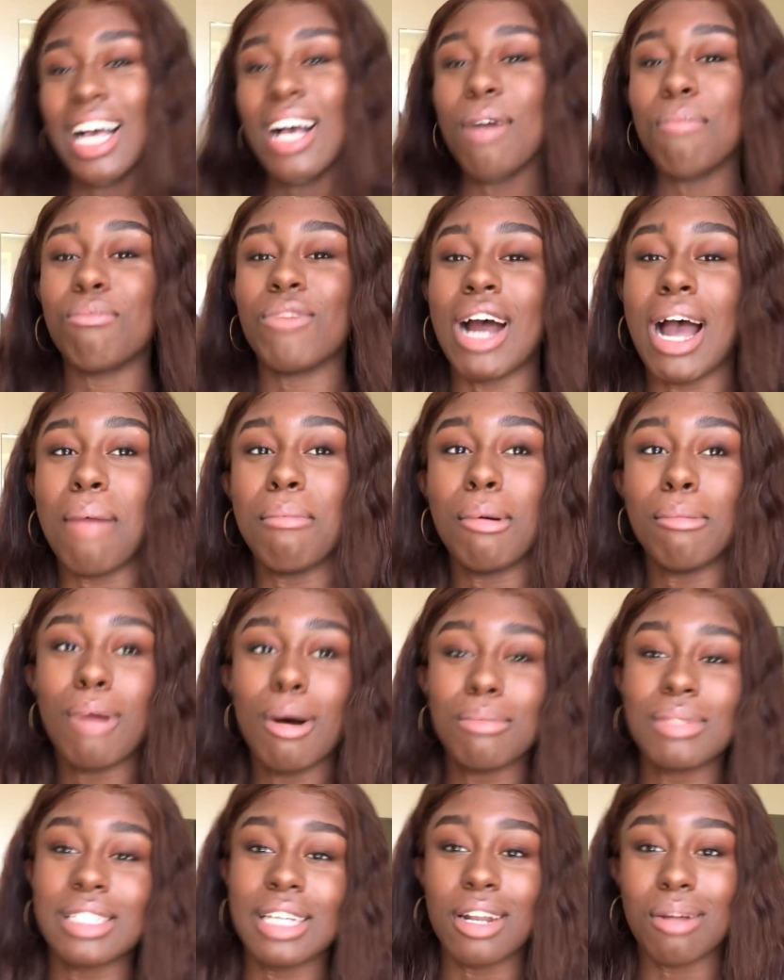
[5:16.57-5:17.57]
Right, my
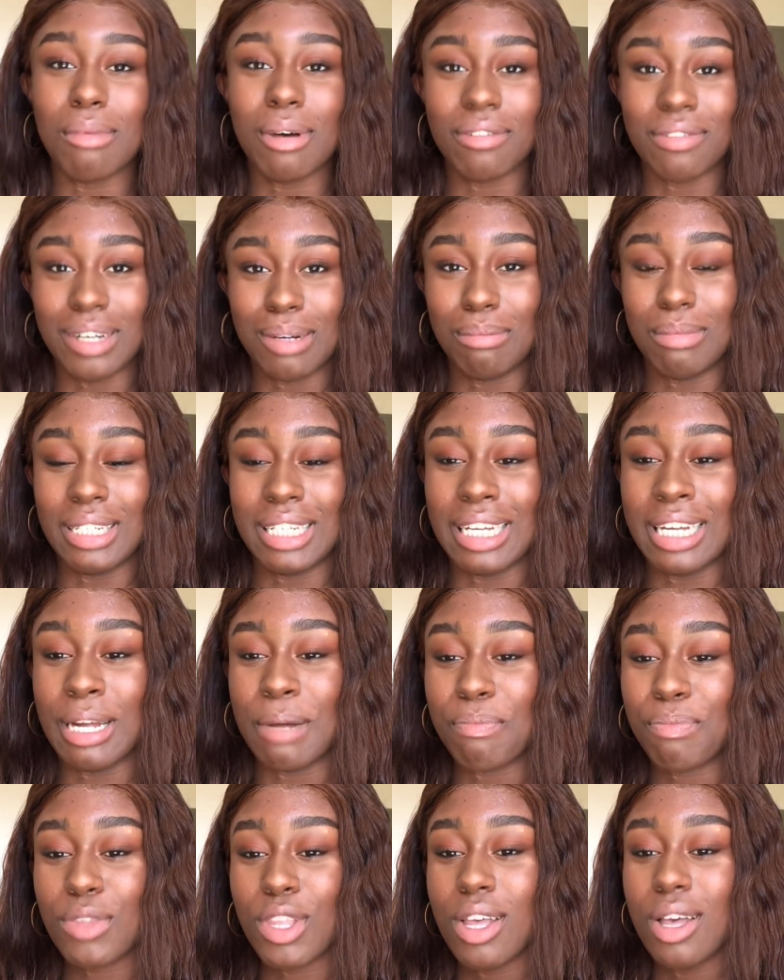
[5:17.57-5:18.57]
mom's side of my family
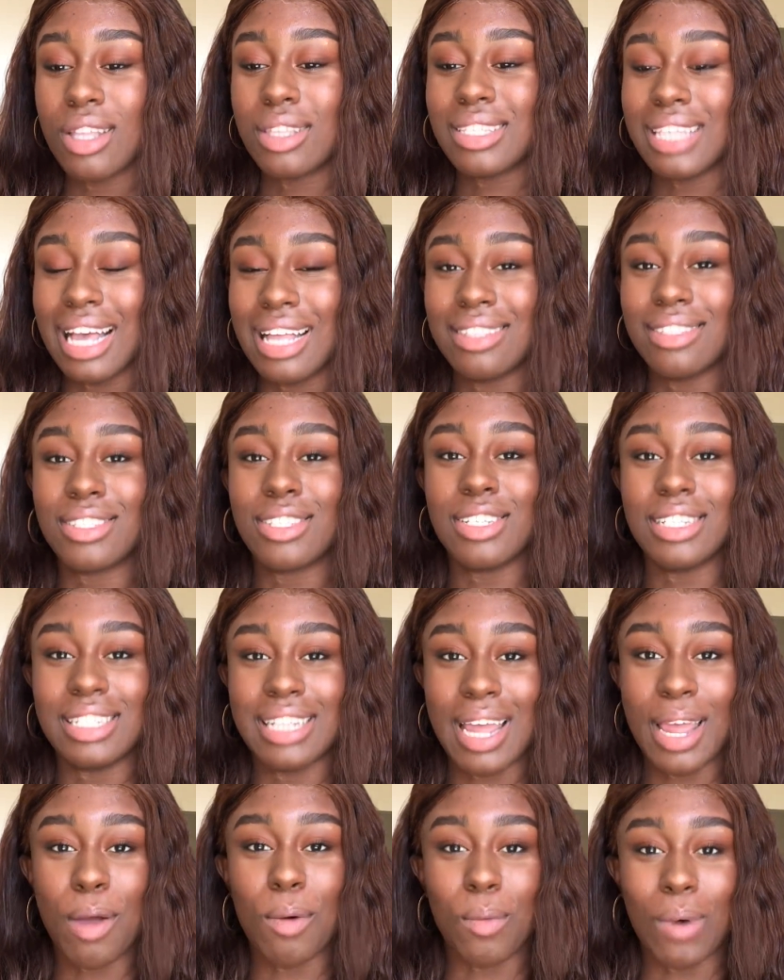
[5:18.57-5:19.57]
tend to
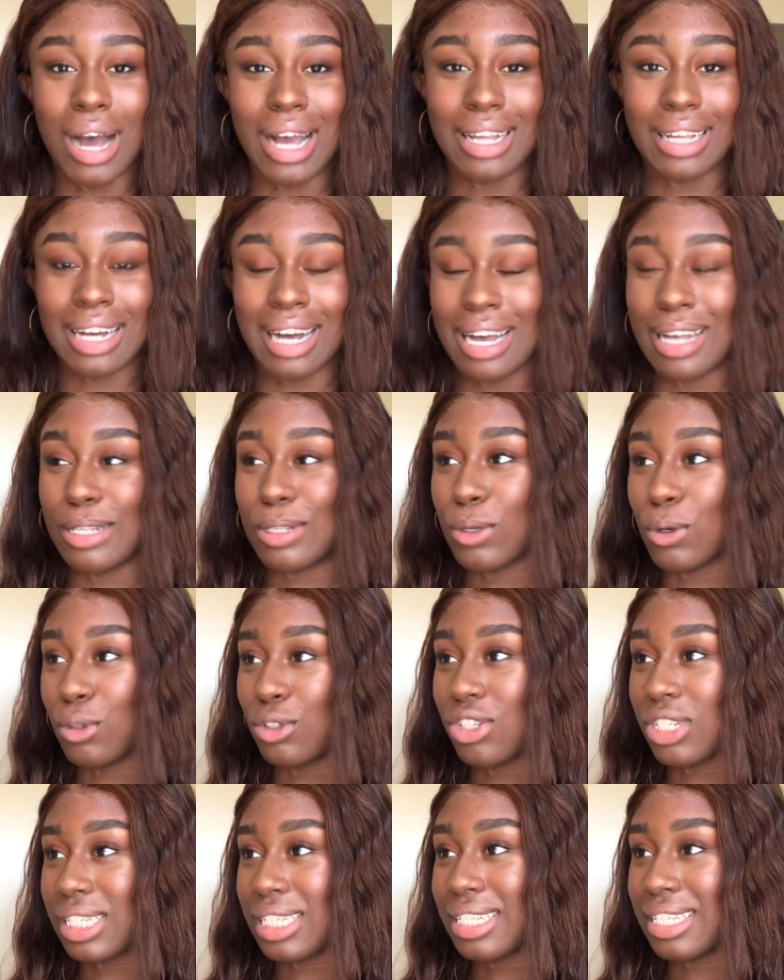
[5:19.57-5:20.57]
date white guys or
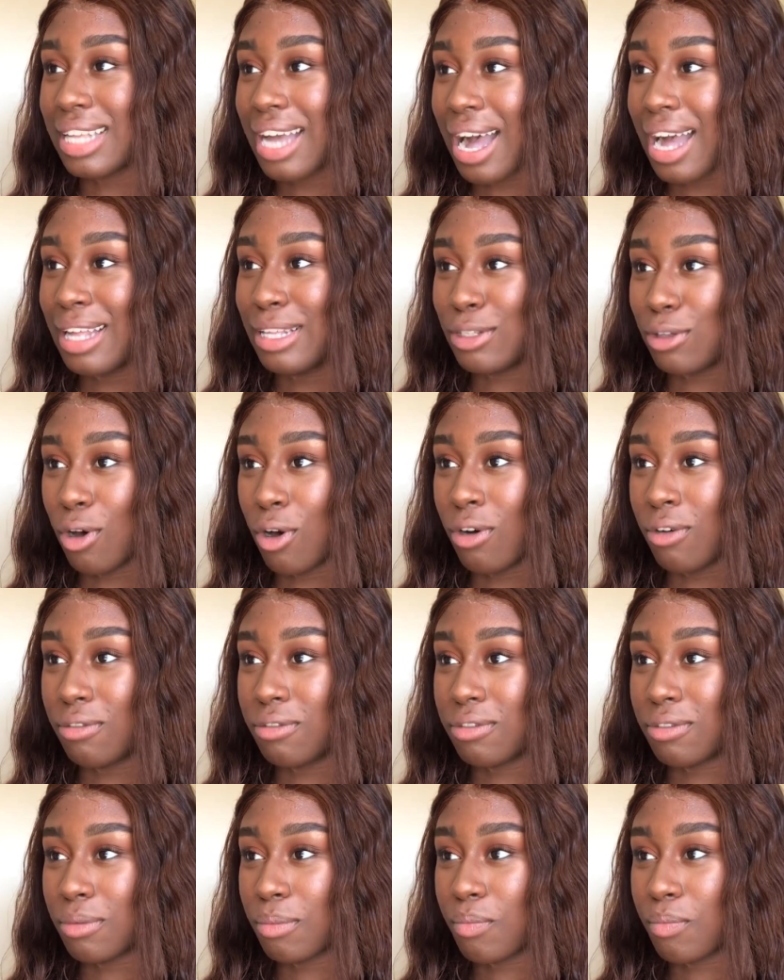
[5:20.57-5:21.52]
just guys of